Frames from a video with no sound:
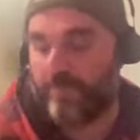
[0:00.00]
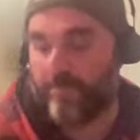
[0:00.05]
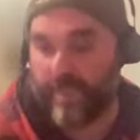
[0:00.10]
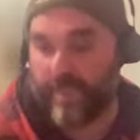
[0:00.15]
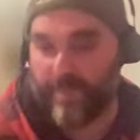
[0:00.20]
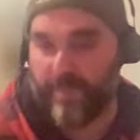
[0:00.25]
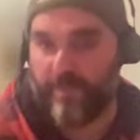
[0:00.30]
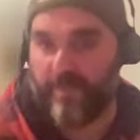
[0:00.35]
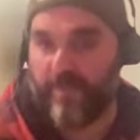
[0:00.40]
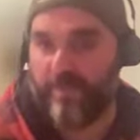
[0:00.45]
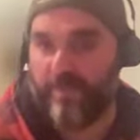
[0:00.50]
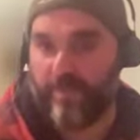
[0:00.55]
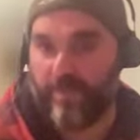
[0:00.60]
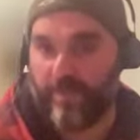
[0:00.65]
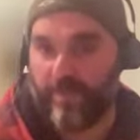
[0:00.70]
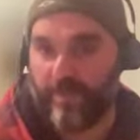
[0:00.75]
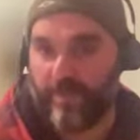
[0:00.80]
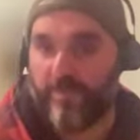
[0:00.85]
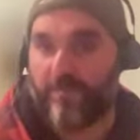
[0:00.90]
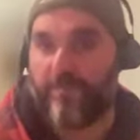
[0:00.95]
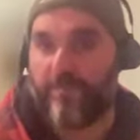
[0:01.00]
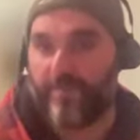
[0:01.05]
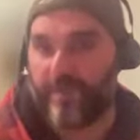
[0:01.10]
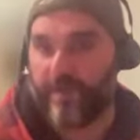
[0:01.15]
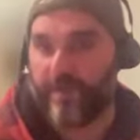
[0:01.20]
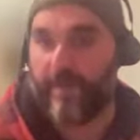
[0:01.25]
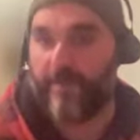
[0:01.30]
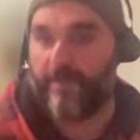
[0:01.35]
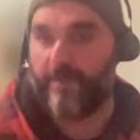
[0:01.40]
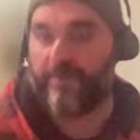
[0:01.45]
maybe some issues
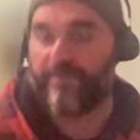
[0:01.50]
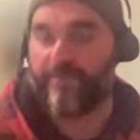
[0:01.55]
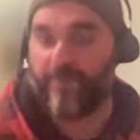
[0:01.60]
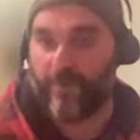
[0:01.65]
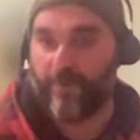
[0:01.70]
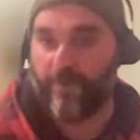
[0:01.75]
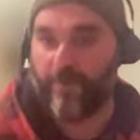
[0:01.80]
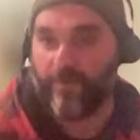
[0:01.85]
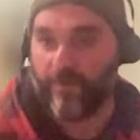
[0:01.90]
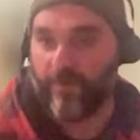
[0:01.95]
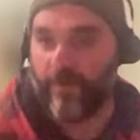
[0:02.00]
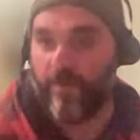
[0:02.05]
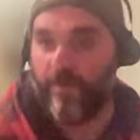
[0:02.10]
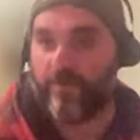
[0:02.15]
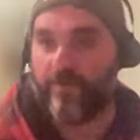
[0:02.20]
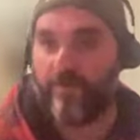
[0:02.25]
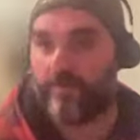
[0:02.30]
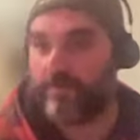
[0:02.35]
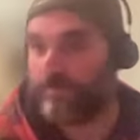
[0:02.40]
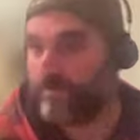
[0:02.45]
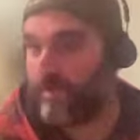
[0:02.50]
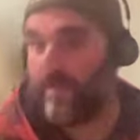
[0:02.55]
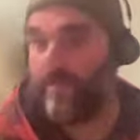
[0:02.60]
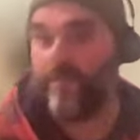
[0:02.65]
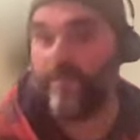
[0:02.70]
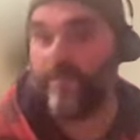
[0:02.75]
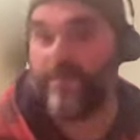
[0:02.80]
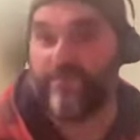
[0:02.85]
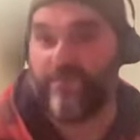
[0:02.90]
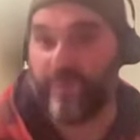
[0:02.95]
being able to follow along to
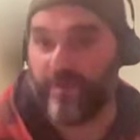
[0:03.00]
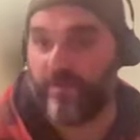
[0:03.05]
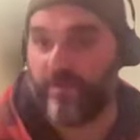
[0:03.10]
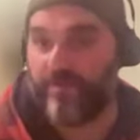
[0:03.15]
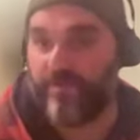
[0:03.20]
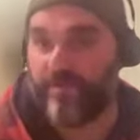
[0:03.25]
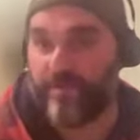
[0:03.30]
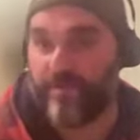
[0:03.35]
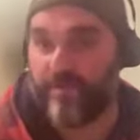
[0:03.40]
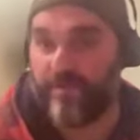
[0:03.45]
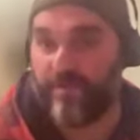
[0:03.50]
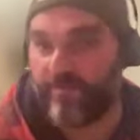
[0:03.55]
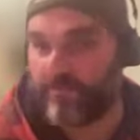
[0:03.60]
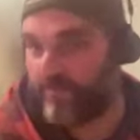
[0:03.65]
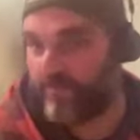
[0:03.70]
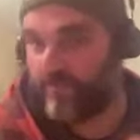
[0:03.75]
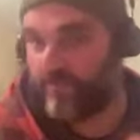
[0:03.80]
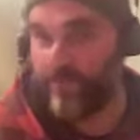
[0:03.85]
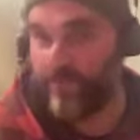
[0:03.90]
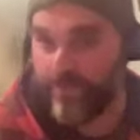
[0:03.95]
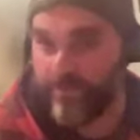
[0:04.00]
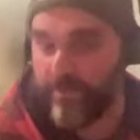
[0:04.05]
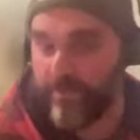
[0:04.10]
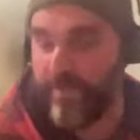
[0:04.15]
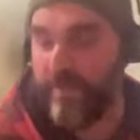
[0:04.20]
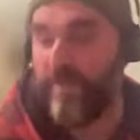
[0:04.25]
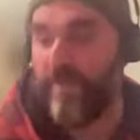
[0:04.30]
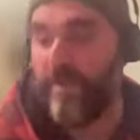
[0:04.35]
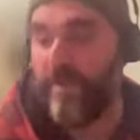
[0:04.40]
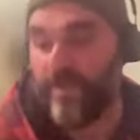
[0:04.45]
come to the front of the room.